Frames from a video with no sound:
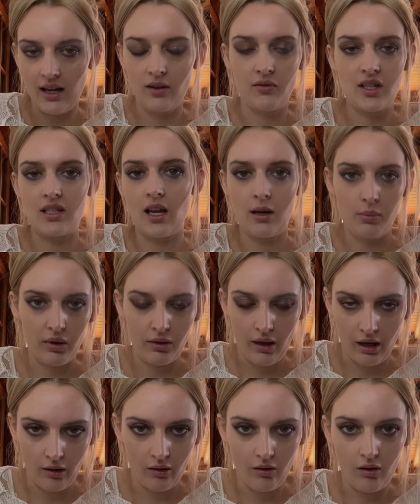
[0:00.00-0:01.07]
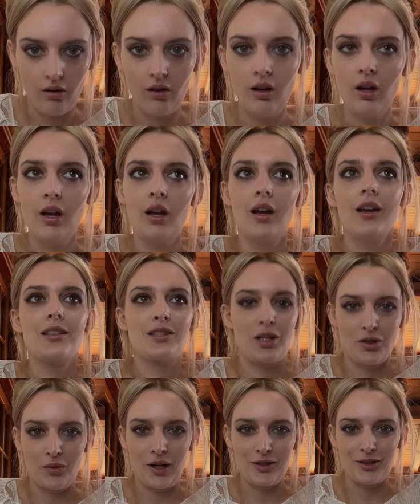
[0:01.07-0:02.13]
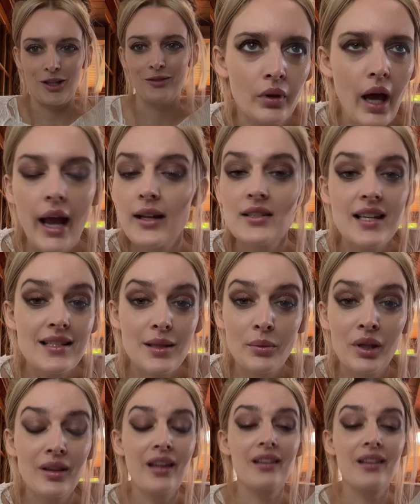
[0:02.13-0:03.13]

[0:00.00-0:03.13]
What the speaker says: of this hypothetical situation. I could say something like